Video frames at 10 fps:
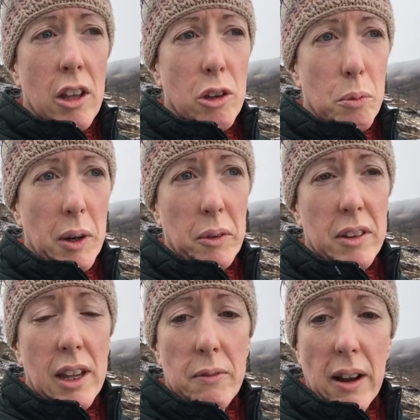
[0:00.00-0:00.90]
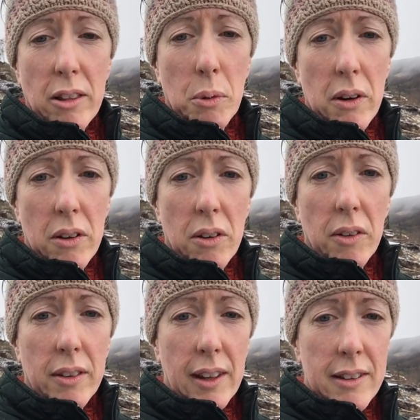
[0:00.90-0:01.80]
You will see red
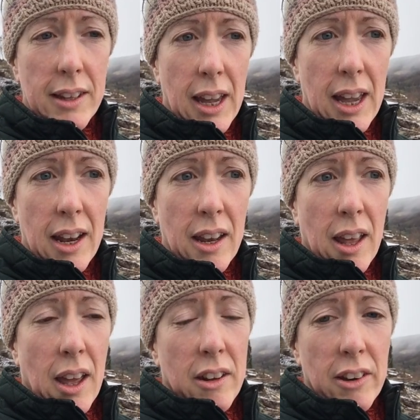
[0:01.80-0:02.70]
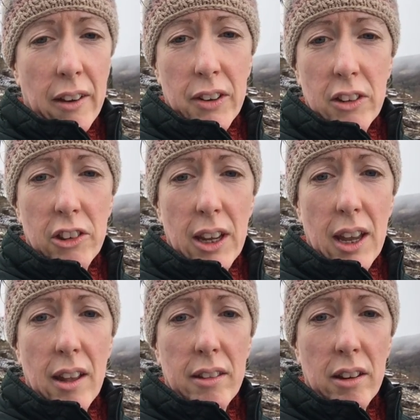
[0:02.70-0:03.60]
squirrels, siskin,
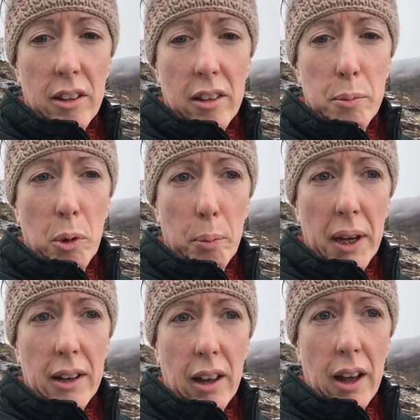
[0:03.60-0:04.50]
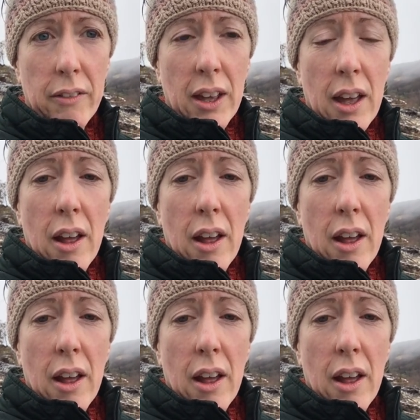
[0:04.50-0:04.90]
chaffinches and other small bird life.